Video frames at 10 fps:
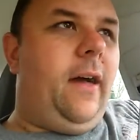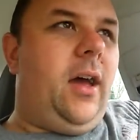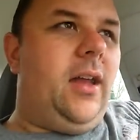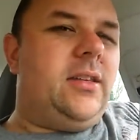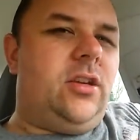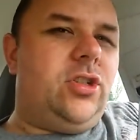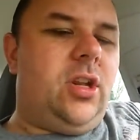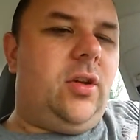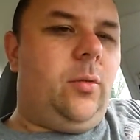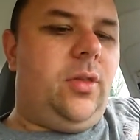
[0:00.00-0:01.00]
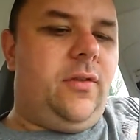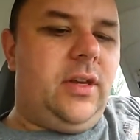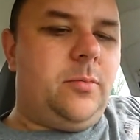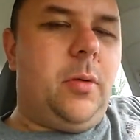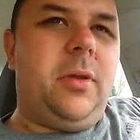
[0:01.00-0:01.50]
I touched on it with
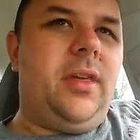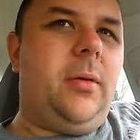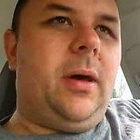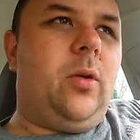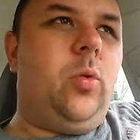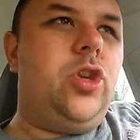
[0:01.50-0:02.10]
Facebook, but think about it.